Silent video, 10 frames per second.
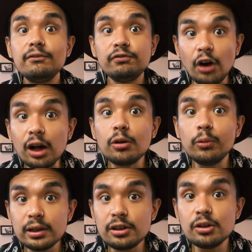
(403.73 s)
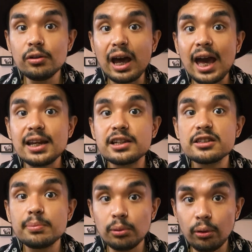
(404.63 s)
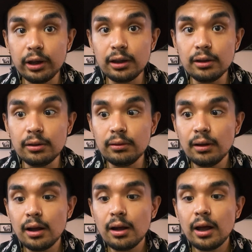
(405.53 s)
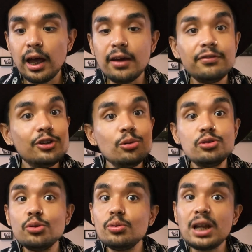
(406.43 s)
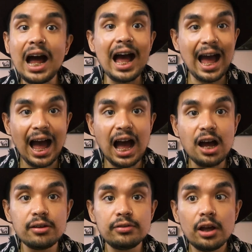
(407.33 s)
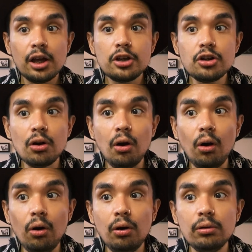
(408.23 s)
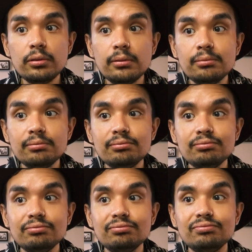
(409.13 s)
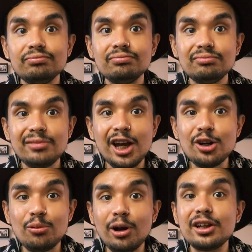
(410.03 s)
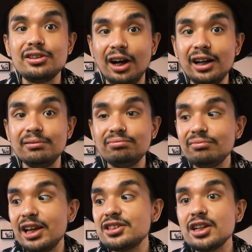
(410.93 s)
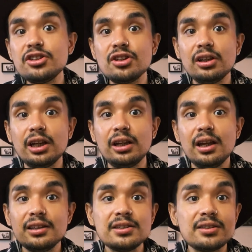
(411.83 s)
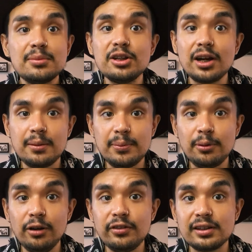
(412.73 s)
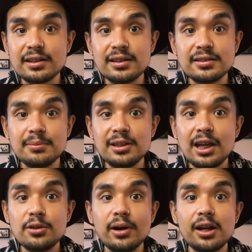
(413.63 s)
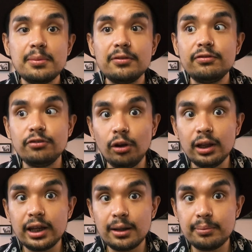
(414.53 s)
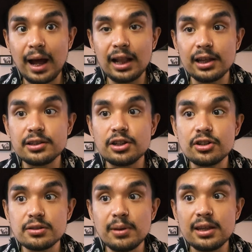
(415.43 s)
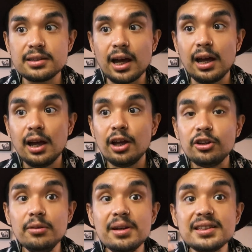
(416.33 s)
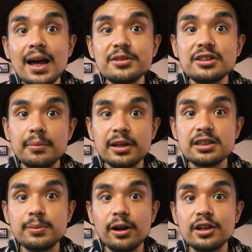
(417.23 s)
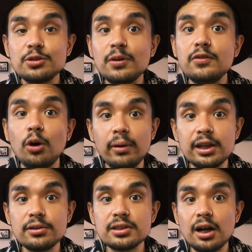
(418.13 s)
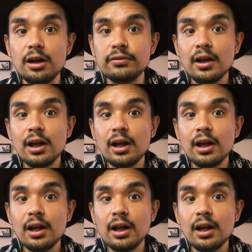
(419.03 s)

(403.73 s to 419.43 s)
fuck with you and exploit you if you do not have your own inner work done. Essentially, this doesn't mean you gotta be perfect. This doesn't mean that you gotta be fully in balance. It just means that you must have some experience with knowing yourself,